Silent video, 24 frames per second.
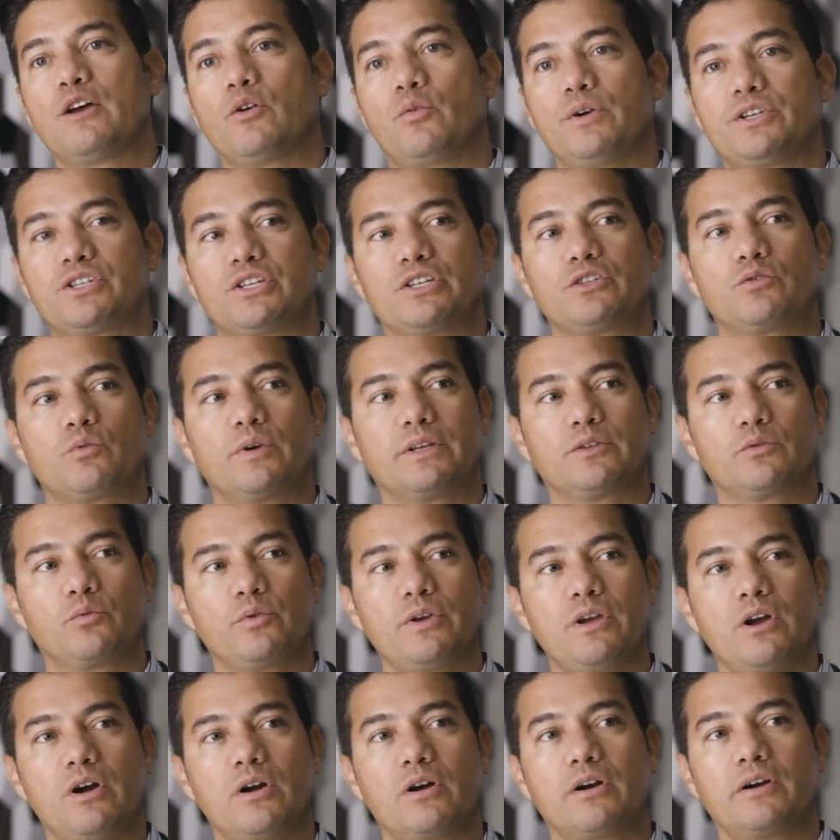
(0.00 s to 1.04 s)
which is what
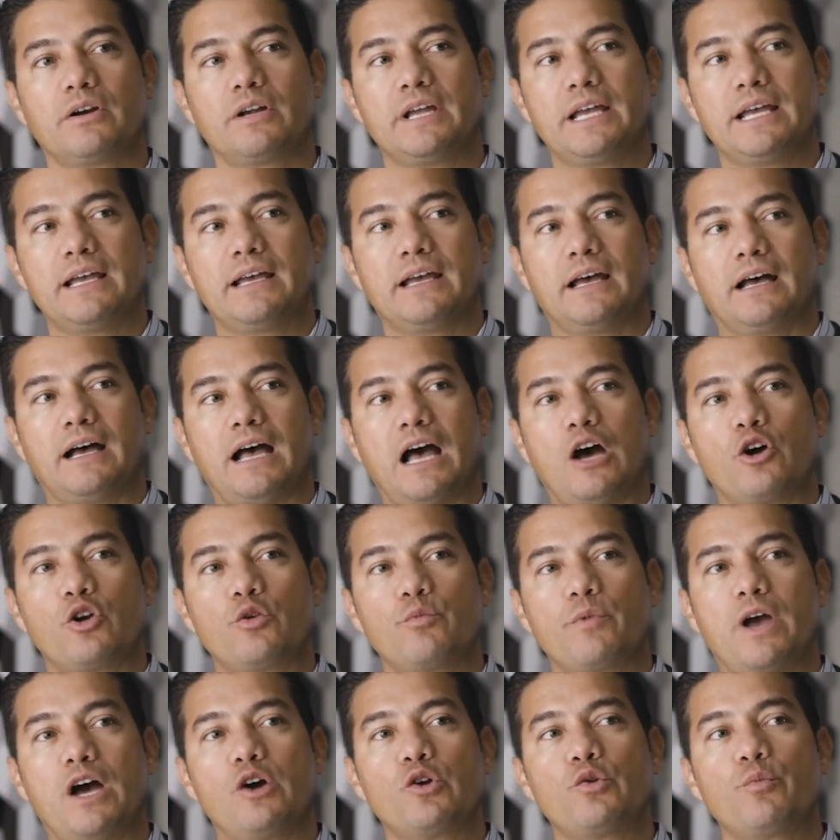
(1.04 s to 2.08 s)
we are uh,
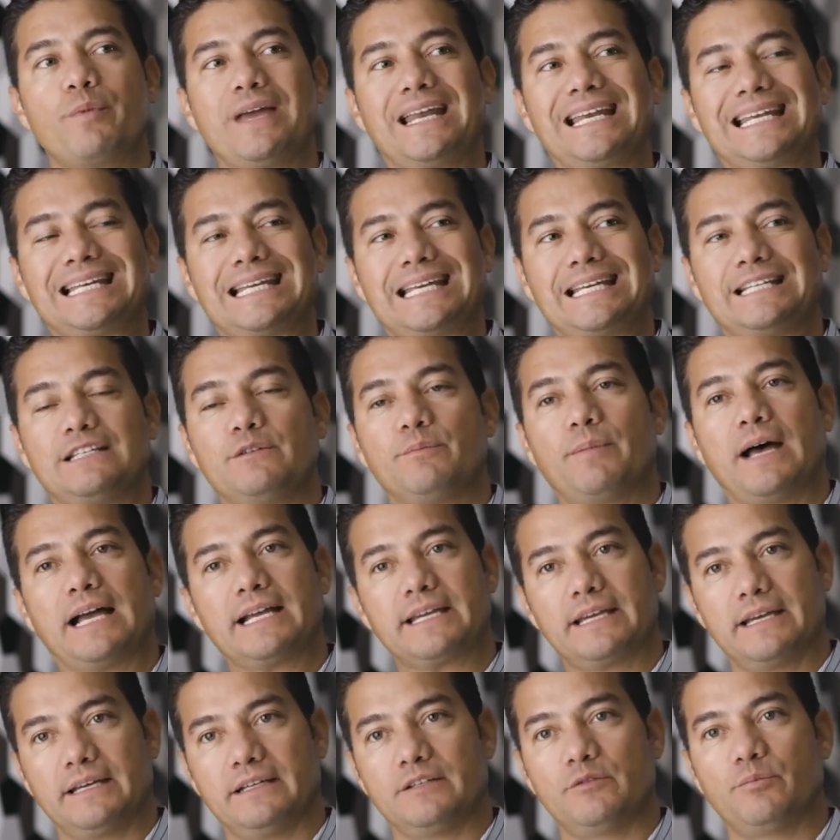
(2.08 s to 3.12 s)
autom automating in the
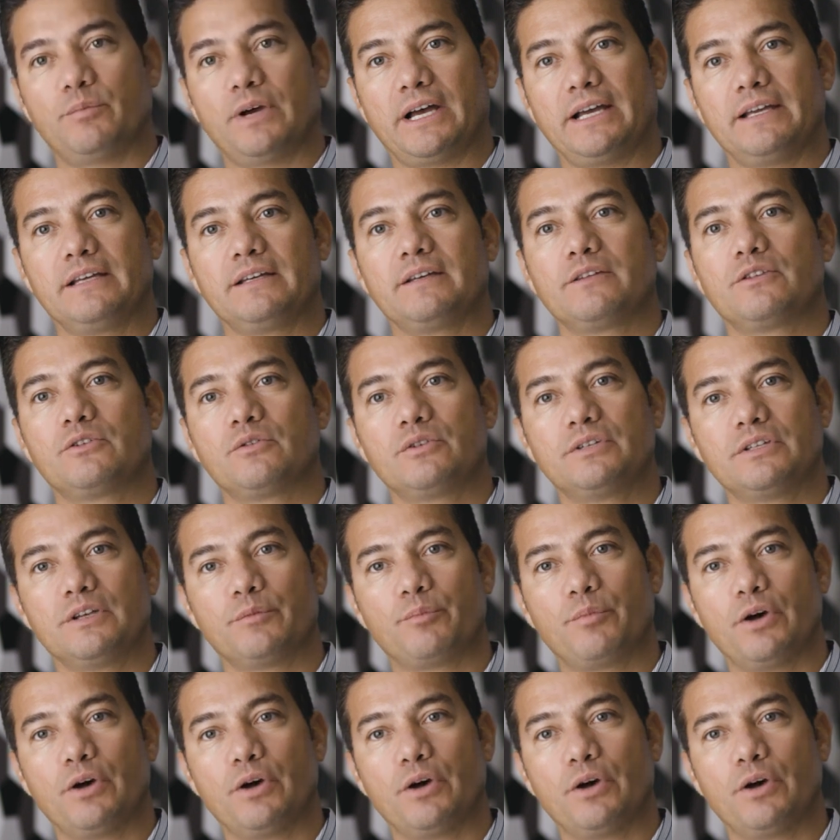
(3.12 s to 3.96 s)
backend by doing a,